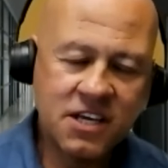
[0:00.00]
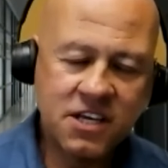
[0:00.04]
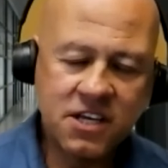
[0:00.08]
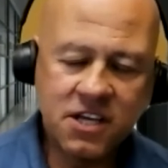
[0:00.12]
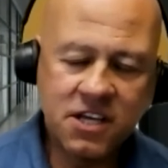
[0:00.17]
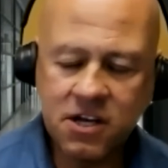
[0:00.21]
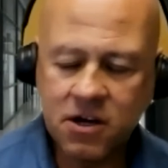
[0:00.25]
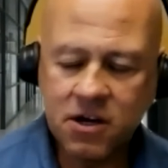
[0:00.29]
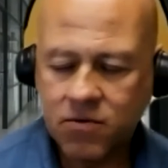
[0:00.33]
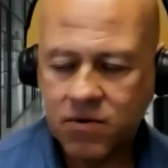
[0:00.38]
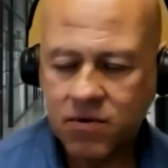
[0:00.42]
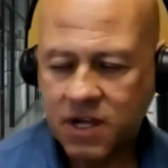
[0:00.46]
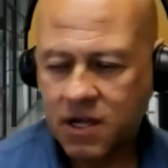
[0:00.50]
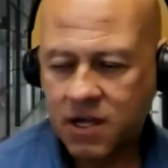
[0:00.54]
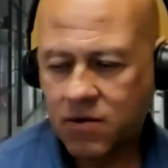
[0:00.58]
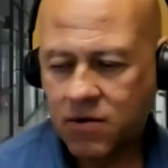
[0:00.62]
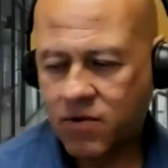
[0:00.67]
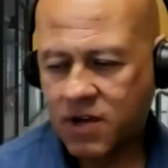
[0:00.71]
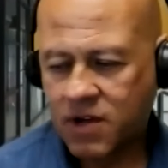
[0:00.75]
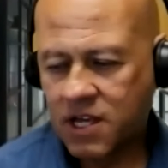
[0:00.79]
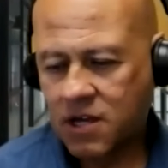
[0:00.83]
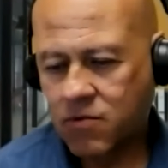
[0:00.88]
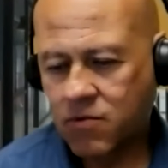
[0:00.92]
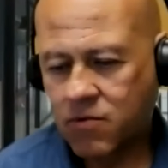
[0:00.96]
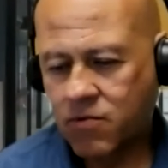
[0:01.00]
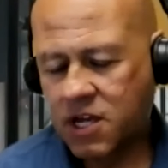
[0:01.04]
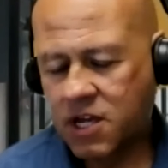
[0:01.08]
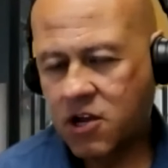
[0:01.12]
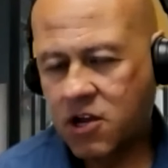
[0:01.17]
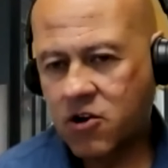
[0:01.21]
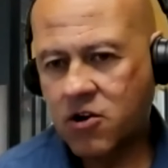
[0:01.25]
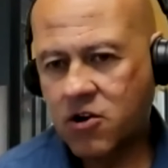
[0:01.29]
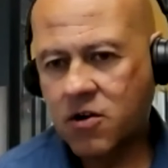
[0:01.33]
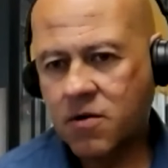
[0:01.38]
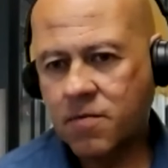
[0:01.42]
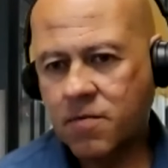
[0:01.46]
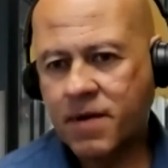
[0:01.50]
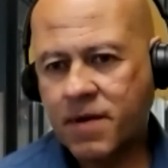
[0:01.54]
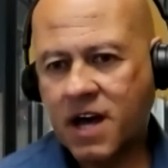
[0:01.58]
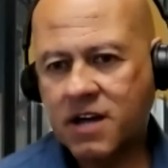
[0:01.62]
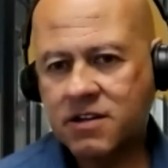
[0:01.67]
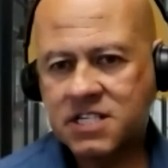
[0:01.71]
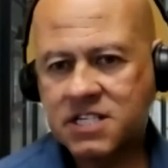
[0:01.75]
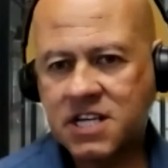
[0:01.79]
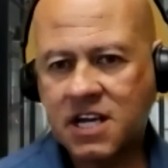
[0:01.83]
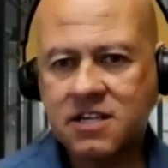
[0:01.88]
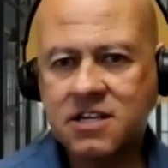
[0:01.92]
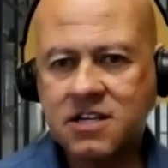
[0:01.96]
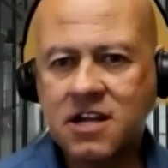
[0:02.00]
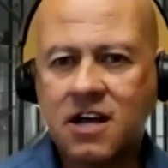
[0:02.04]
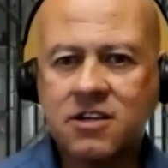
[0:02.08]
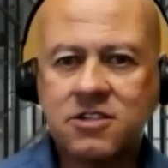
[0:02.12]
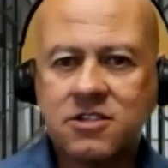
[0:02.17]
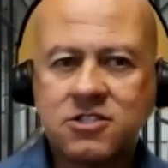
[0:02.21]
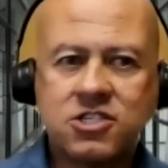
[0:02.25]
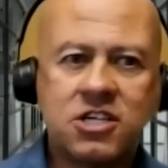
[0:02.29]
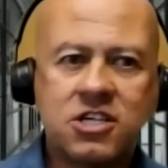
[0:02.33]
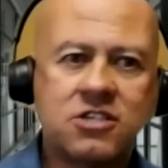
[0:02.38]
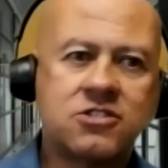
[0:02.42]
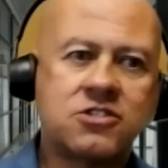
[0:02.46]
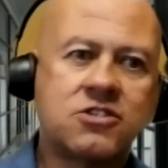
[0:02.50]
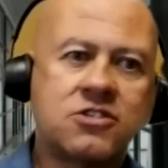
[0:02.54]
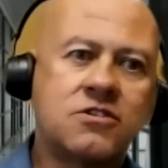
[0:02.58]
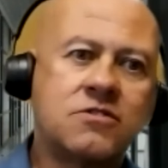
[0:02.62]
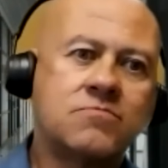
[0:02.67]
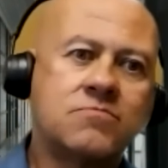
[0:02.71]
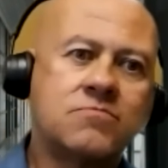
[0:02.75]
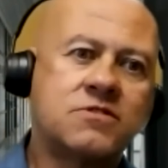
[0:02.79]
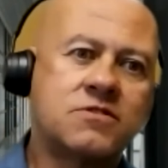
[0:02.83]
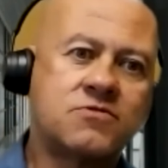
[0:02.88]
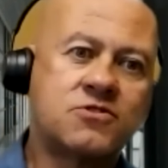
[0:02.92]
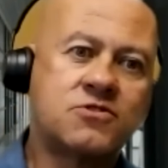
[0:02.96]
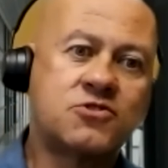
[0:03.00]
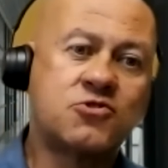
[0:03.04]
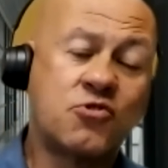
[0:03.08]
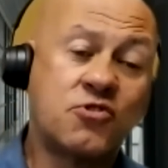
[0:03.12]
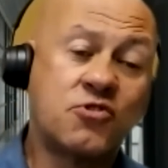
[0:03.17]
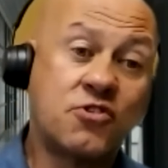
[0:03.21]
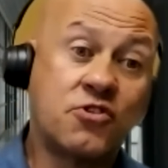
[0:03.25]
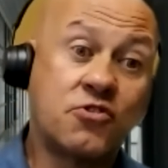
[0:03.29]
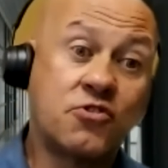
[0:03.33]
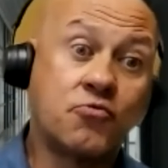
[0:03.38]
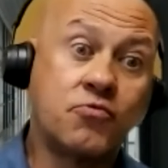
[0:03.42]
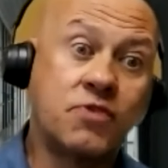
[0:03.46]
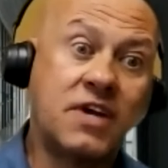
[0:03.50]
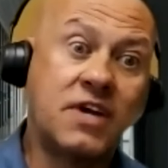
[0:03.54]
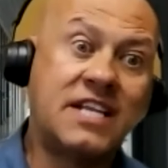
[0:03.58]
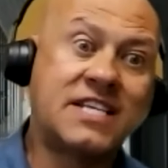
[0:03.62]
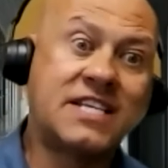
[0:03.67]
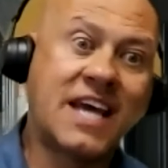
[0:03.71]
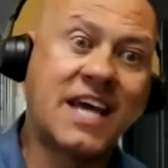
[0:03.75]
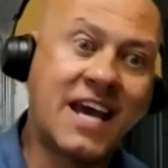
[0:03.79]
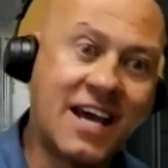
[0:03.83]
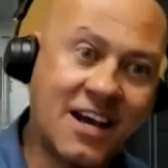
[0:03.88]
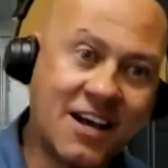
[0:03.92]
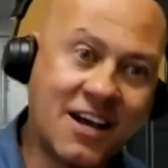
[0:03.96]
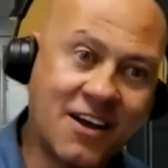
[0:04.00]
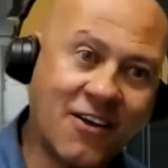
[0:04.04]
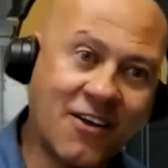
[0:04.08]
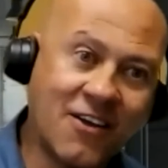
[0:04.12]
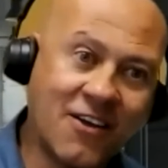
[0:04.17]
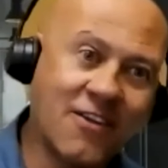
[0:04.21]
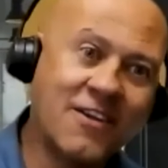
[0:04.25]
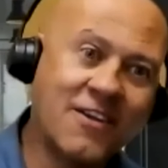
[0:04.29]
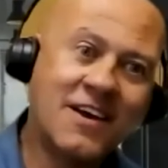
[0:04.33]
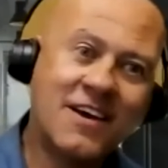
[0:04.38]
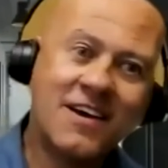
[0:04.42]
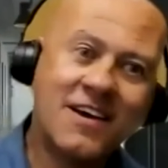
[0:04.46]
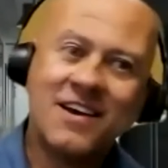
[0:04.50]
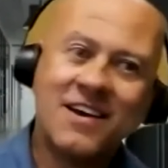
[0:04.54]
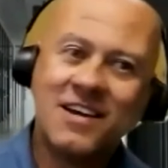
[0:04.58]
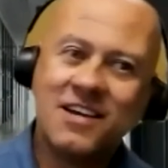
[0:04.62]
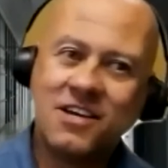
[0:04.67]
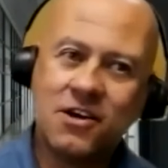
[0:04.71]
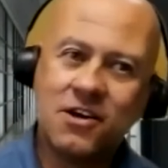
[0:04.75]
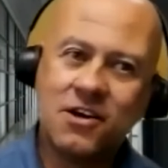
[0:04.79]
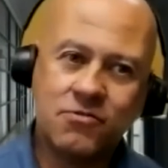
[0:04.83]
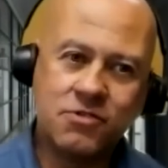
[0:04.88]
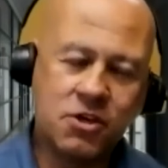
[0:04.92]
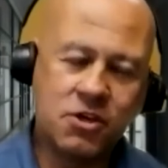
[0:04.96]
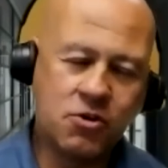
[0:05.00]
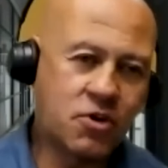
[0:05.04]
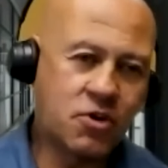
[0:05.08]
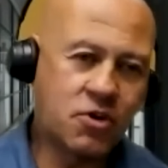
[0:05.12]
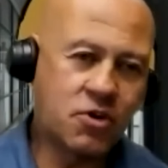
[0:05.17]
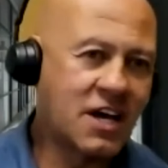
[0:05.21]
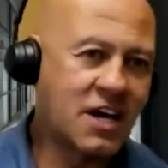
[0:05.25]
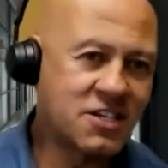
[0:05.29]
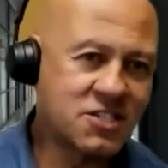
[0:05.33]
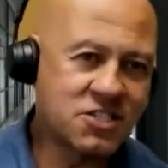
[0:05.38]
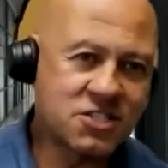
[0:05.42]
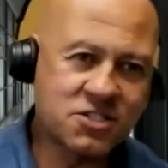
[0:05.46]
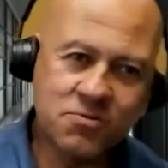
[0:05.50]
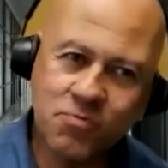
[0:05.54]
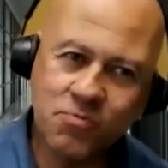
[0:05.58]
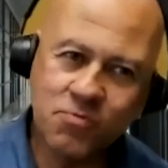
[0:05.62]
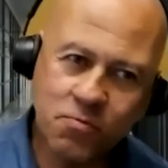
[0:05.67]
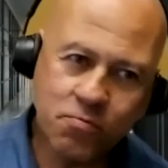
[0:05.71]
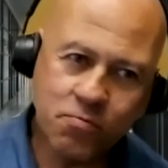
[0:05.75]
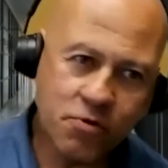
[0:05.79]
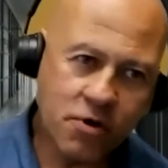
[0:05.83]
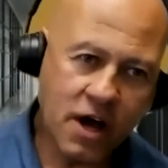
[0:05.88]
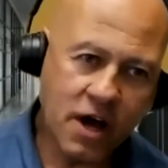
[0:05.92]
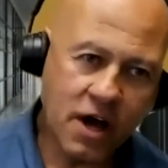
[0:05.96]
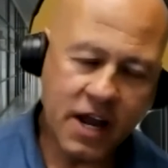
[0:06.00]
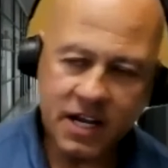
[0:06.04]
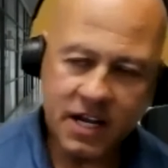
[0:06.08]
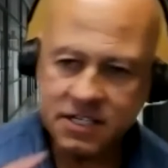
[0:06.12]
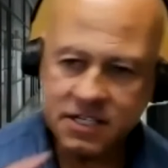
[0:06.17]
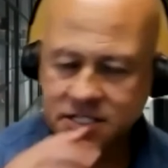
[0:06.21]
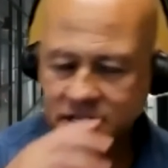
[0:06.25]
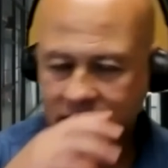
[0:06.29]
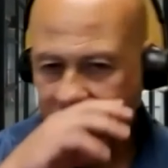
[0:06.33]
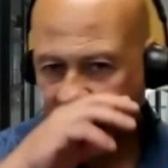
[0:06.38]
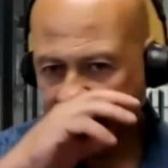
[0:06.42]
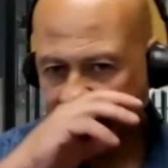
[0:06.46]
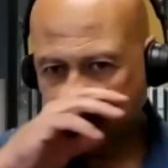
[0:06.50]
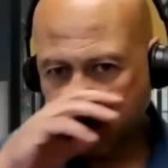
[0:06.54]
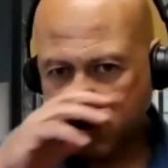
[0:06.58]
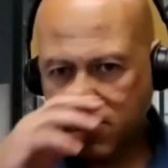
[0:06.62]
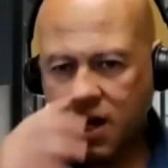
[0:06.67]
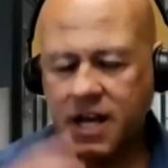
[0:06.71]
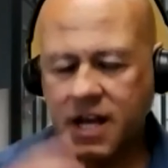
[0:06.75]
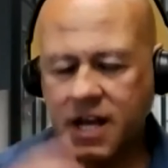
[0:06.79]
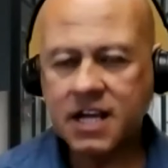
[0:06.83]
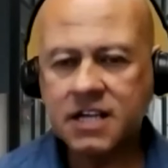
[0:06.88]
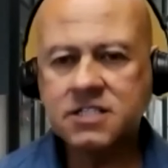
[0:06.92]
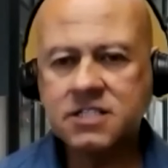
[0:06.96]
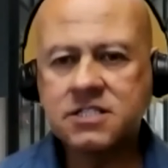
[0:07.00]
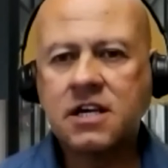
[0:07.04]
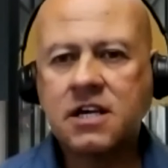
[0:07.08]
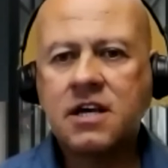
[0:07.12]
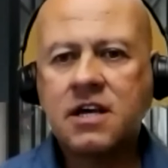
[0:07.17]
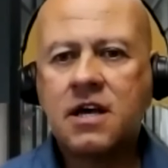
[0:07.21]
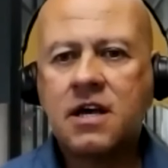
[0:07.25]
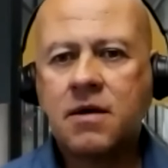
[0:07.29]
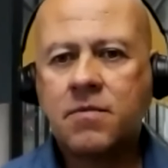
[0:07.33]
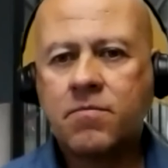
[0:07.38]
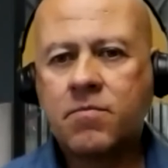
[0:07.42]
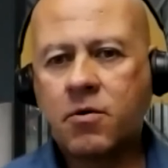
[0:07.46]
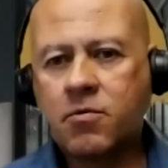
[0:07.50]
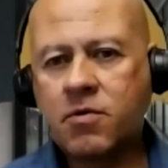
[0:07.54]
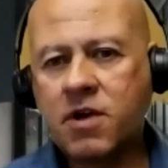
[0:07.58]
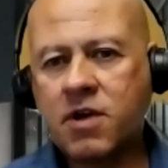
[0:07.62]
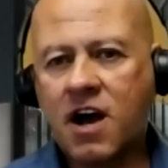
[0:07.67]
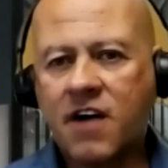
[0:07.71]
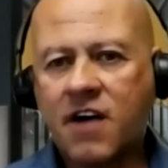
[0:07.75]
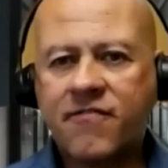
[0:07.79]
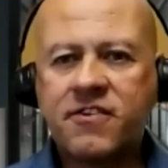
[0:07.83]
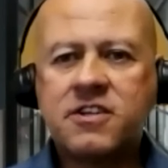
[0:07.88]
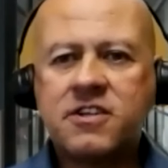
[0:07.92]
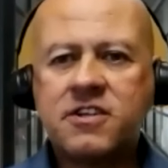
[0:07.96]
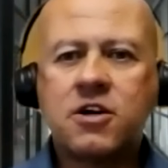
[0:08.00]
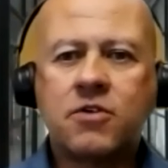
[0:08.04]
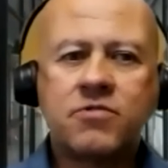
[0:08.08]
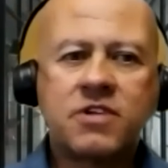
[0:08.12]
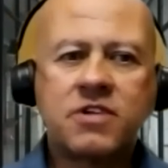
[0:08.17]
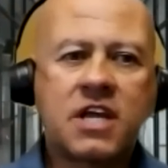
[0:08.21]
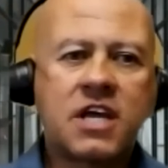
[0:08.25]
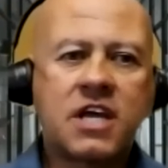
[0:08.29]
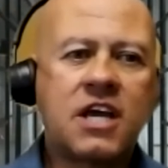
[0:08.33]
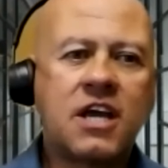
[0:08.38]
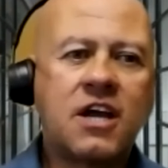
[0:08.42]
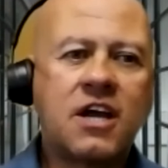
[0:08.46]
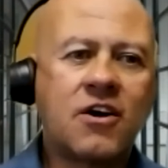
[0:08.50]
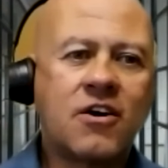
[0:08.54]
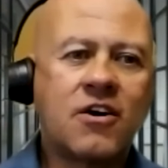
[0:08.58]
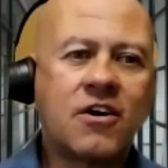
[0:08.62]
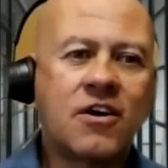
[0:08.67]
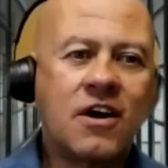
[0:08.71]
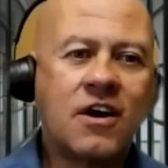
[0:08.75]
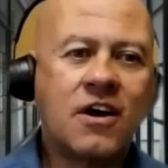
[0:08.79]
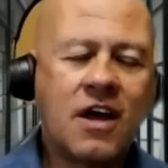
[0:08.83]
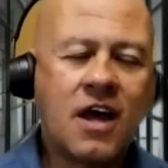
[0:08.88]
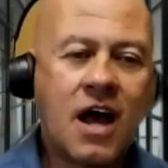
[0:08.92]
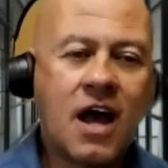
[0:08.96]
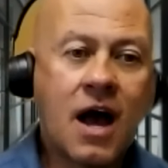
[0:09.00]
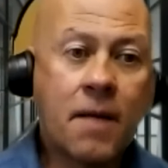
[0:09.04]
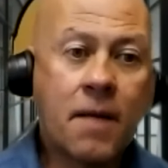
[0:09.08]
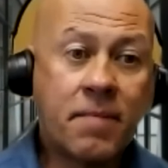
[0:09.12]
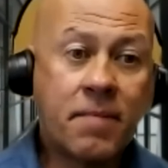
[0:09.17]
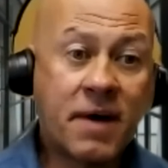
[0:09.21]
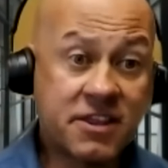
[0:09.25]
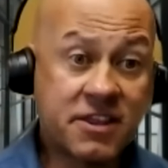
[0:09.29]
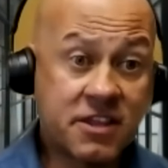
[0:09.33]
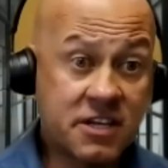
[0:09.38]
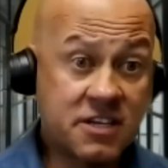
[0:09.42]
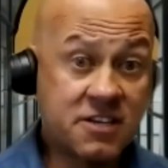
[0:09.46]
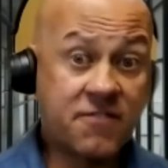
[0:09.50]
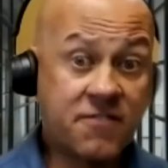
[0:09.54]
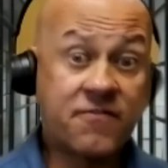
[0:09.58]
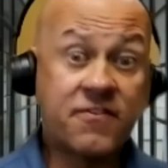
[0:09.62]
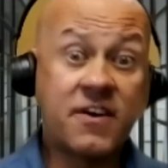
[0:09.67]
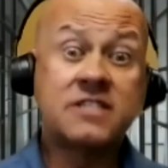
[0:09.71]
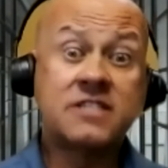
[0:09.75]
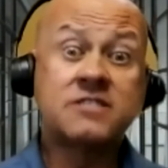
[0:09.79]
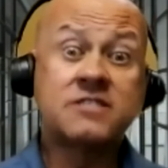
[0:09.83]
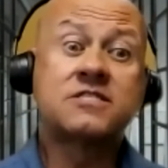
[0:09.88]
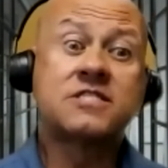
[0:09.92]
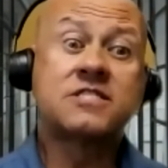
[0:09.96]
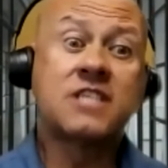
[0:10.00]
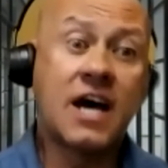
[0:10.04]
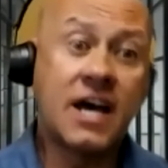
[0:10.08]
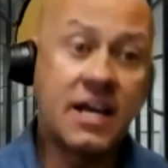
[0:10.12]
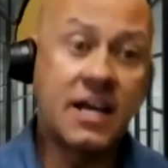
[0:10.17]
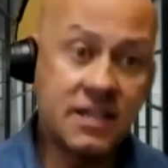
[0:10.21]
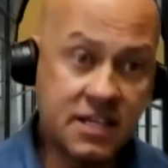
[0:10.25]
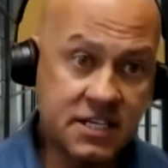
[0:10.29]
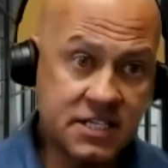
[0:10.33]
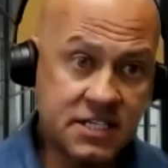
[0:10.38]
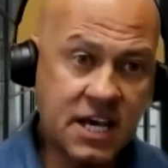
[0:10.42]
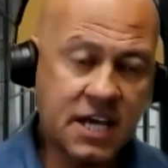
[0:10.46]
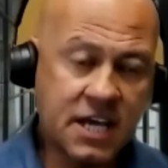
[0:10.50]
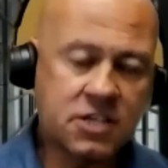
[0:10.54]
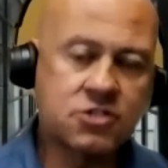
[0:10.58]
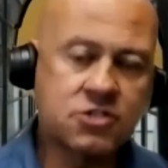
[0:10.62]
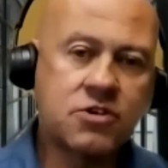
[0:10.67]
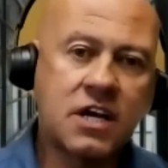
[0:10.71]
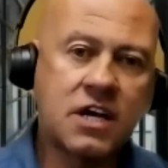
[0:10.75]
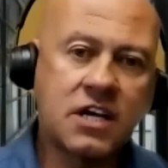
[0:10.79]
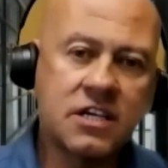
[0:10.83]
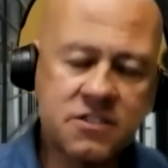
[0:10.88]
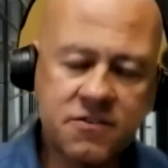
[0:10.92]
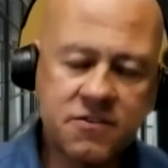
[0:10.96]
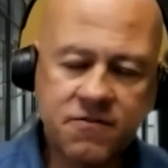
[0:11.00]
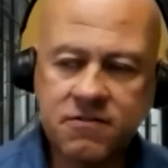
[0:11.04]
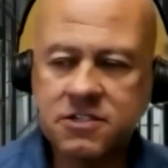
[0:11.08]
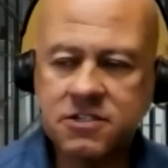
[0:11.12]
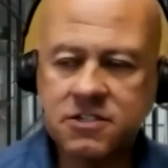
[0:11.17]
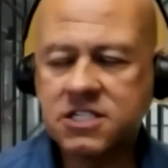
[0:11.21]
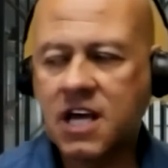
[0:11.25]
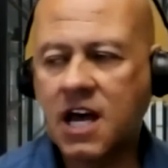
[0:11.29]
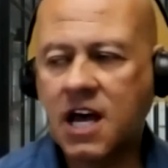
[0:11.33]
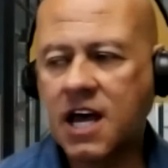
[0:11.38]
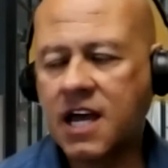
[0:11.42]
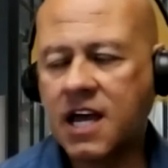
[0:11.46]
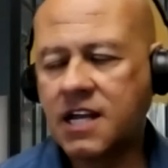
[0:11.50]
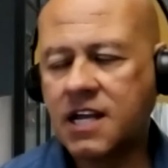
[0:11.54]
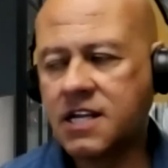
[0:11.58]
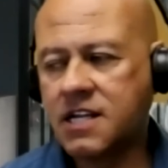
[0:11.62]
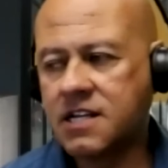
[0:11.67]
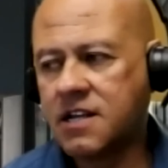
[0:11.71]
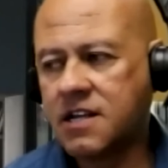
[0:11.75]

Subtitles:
you know, we hear about technology in terms of sort of the retail, you know, new customer products, electronics, but we often don't hear about the defense side, the tech transfer side.